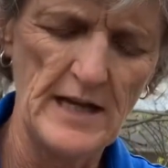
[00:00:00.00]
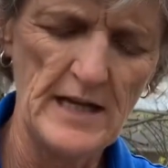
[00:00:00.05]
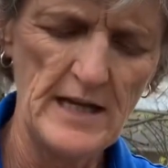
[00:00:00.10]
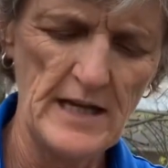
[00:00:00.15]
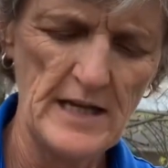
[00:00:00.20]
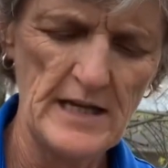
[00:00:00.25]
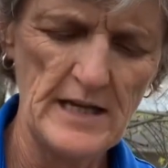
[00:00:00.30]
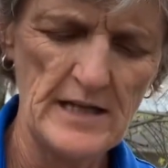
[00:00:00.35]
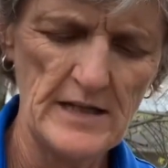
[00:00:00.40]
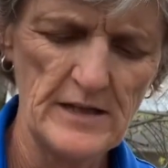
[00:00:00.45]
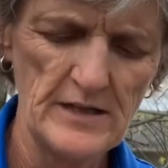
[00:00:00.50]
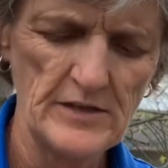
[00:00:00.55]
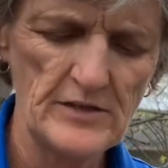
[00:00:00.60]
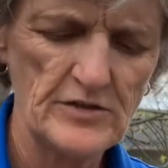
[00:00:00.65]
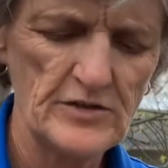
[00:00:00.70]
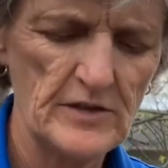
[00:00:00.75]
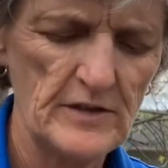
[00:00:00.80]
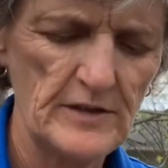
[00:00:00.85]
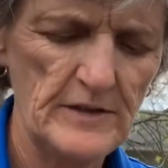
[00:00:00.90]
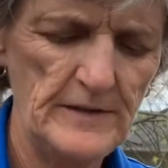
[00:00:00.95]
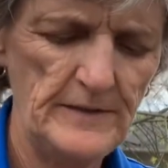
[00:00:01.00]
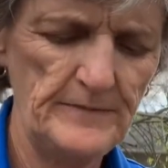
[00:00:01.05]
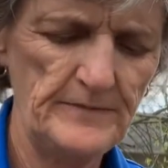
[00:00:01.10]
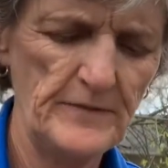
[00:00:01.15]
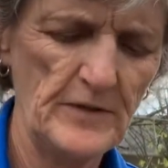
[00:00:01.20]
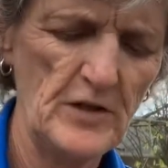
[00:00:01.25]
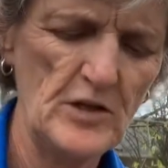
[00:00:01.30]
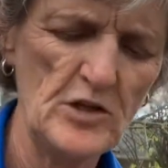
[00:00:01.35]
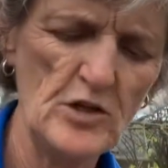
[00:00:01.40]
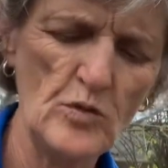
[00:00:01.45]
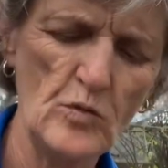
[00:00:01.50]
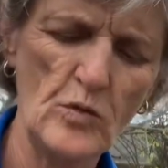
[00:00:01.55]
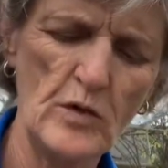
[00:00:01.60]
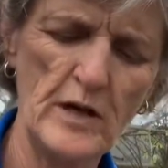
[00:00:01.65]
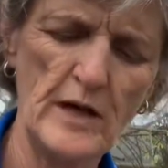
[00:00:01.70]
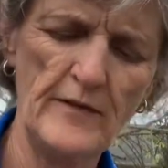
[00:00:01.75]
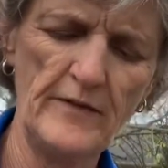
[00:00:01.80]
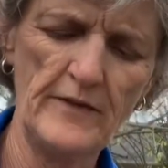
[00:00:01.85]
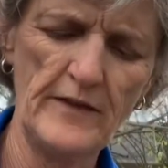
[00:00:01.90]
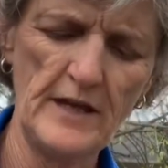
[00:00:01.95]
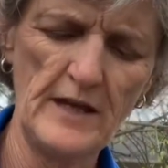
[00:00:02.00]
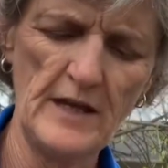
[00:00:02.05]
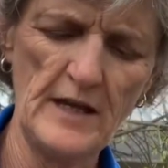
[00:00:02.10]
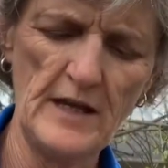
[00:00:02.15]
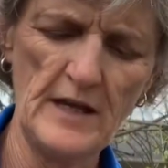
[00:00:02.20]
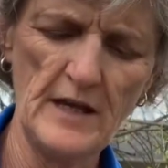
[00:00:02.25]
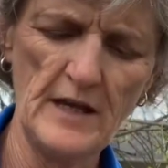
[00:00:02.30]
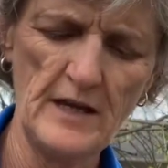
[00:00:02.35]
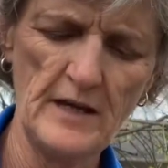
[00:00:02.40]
is you want the